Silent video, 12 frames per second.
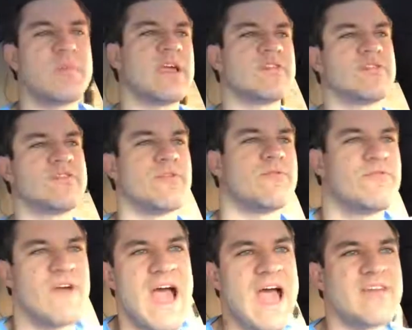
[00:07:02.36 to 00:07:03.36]
and because it's so
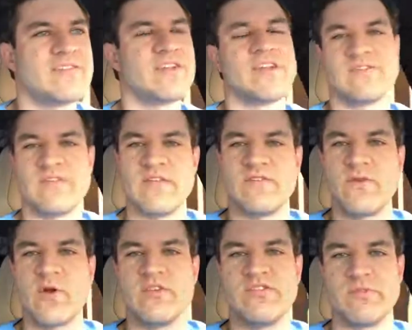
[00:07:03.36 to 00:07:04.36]
fast and it's it's
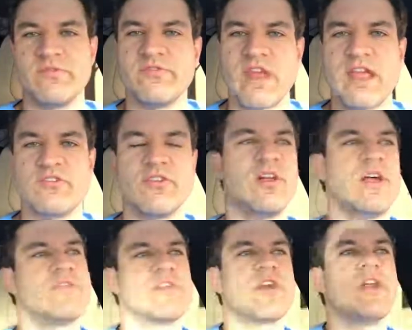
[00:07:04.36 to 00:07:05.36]
fairly substantial.
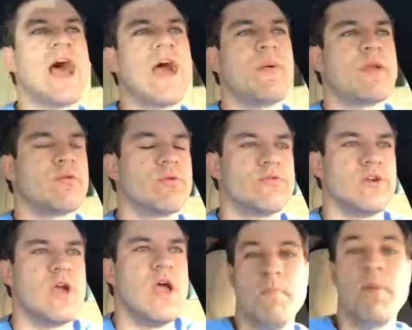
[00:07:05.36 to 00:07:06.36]
It's a good highway
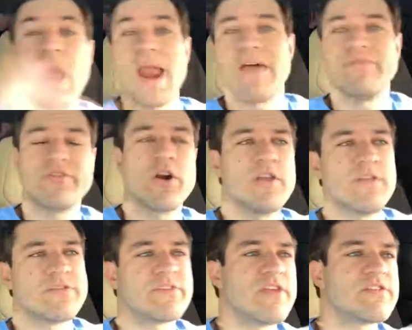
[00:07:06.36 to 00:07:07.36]
cruiser. But I've started
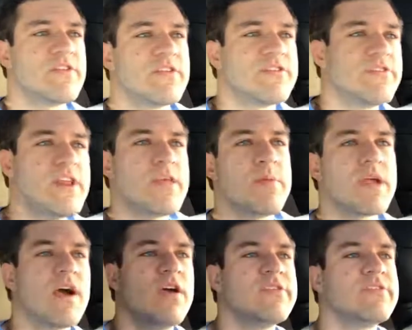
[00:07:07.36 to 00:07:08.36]
this test in the city
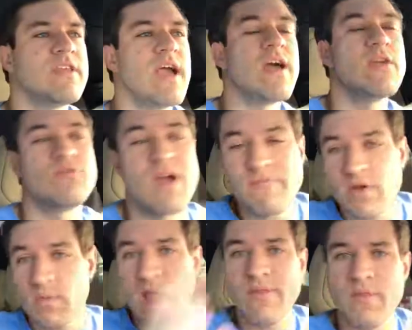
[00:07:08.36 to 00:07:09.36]
because uh, driving
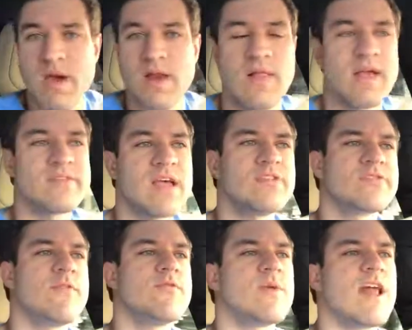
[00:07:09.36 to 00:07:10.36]
around the Model X, I
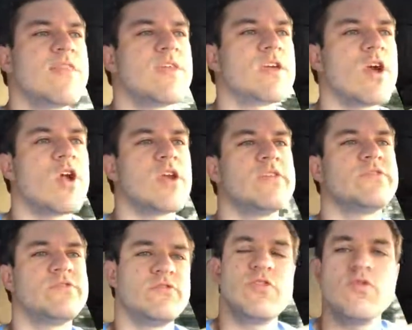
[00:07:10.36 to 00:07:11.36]
discovered what I think are
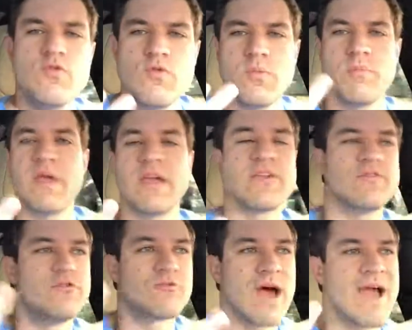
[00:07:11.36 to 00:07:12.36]
its two
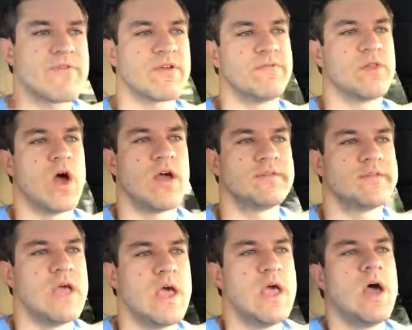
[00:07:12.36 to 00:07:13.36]
biggest driving flaws.
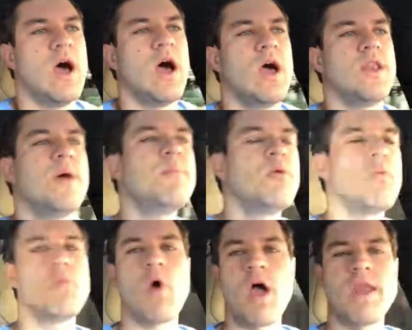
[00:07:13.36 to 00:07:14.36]
Uh, number
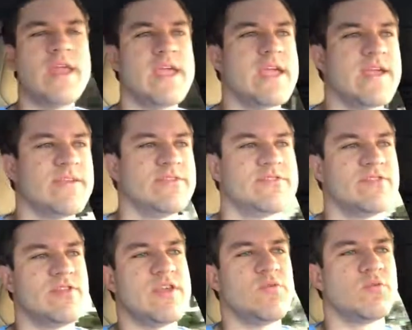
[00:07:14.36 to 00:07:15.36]
one is
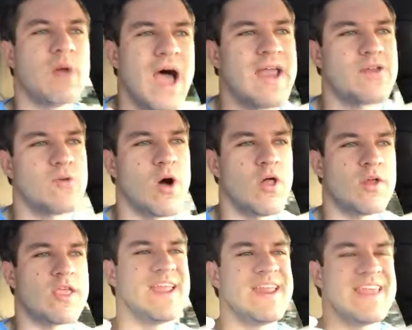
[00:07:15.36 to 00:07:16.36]
the ride
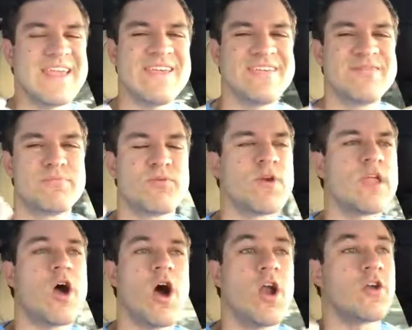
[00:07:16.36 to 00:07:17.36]
quality. It is
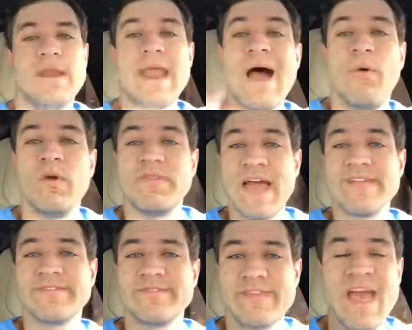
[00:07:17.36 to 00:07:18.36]
pretty harsh. Now, with
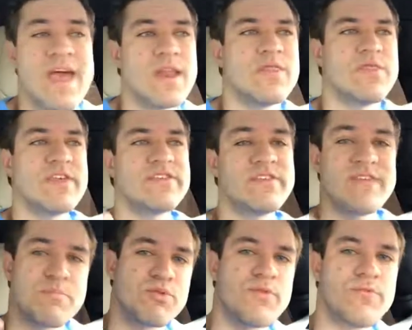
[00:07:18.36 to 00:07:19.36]
that said, this is
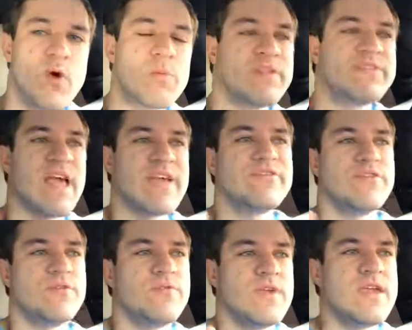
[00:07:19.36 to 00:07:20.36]
a performance
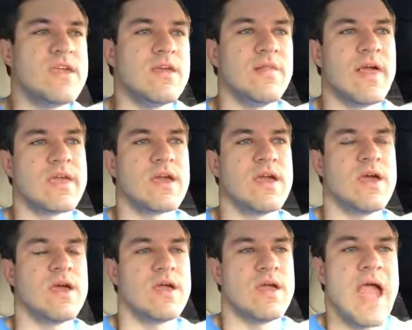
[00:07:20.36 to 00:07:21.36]
SUV, like
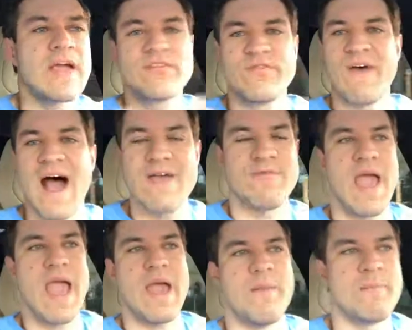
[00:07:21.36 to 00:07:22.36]
a
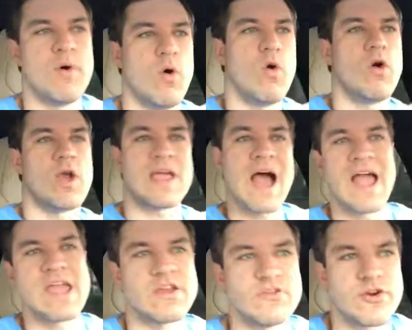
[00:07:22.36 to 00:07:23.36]
X5M or a
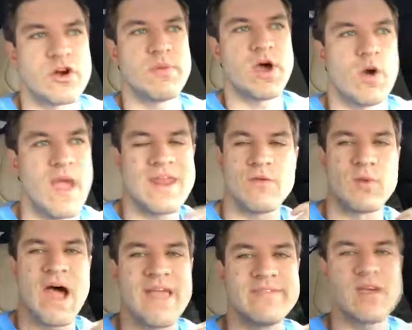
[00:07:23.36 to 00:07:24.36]
Cayenne Turbo, and it
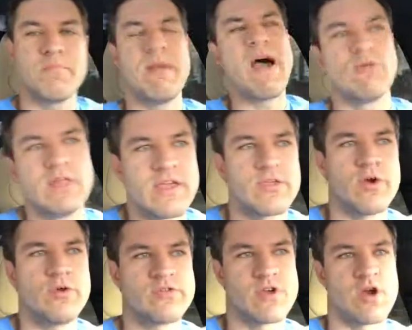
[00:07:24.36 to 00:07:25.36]
rides about like
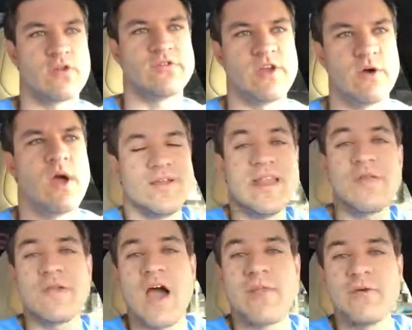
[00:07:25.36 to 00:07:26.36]
those cars do. Now,
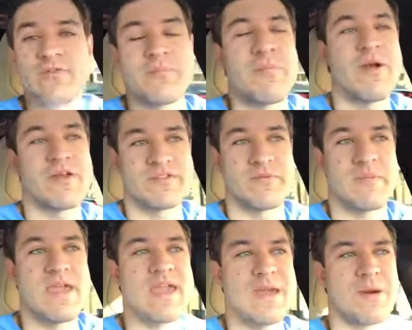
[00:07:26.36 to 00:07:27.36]
the other demerit to
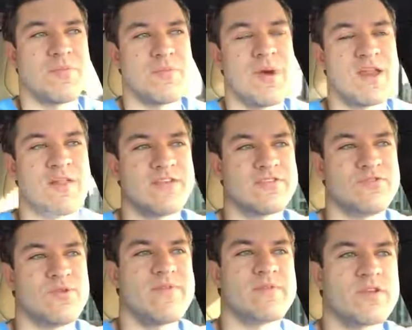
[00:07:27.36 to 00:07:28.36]
me about the Model X's
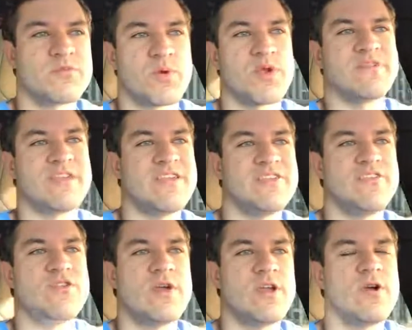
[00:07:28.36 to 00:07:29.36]
driving experience is
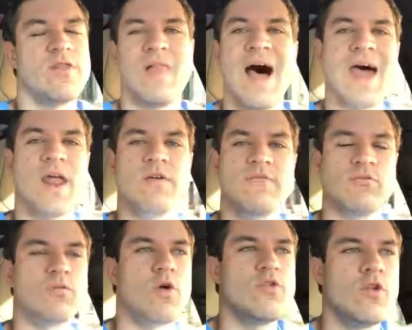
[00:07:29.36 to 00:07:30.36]
you hear a lot of
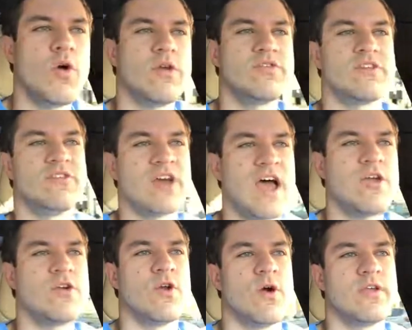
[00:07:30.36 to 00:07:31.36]
road noise and
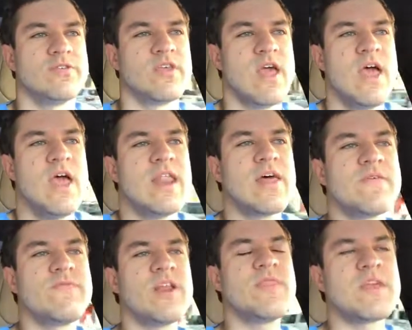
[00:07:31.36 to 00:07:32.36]
tire noise. Now,
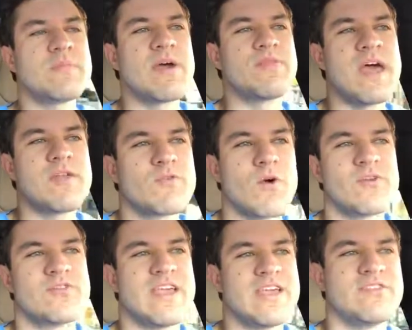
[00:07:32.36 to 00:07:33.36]
the funny thing about that, of
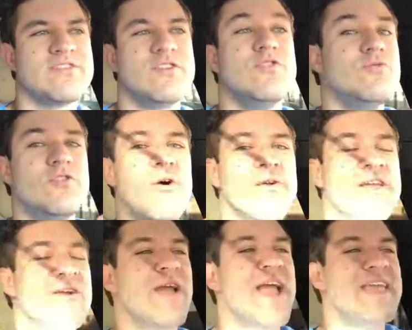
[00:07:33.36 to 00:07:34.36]
course, is you don't
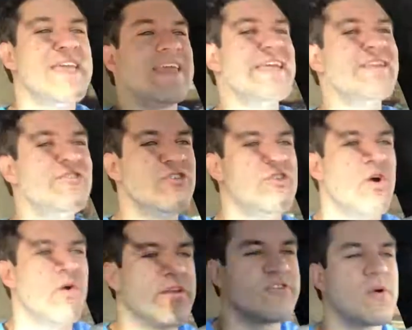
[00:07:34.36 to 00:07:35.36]
hear any engine
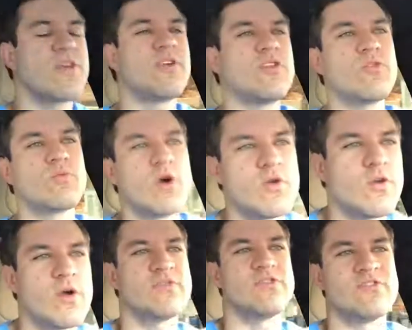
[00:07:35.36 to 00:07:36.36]
noise. So I think the road
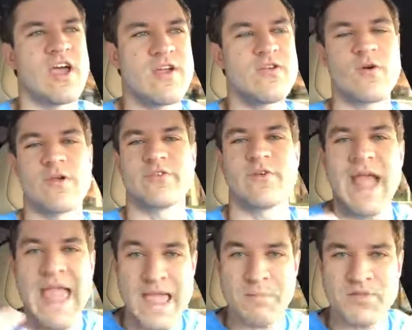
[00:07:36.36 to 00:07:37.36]
noise and tire noise are
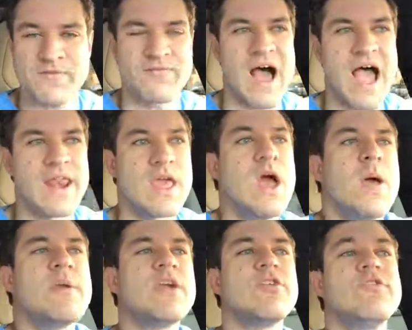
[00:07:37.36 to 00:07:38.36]
amplified
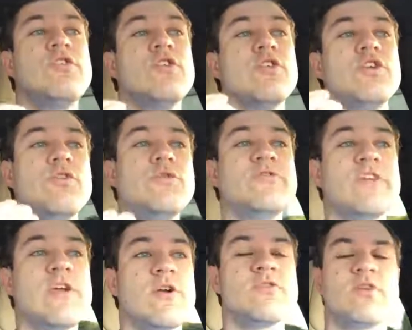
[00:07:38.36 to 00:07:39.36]
because you're used
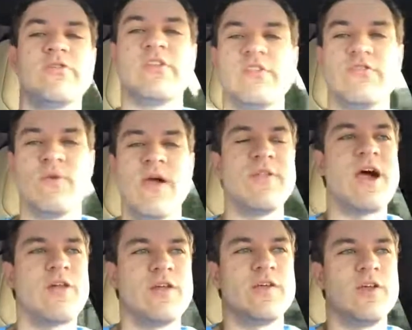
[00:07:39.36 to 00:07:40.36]
to hearing those things drowned
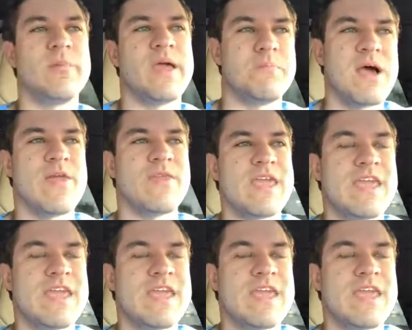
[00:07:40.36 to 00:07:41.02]
out a little bit by the